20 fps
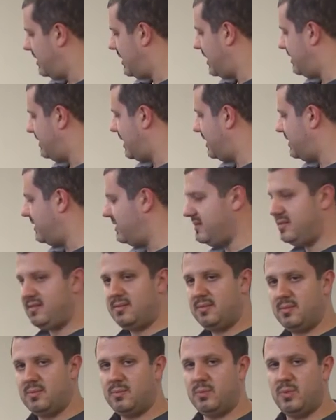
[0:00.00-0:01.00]
And that
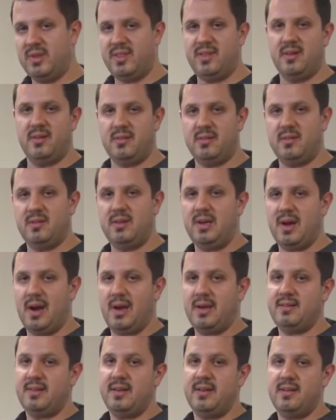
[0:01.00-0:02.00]
is within the
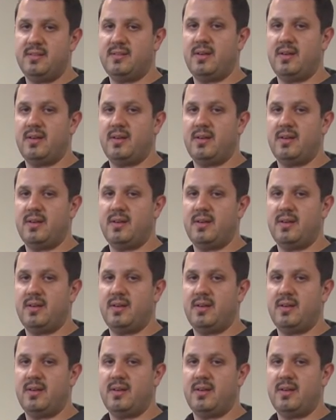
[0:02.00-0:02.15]
IT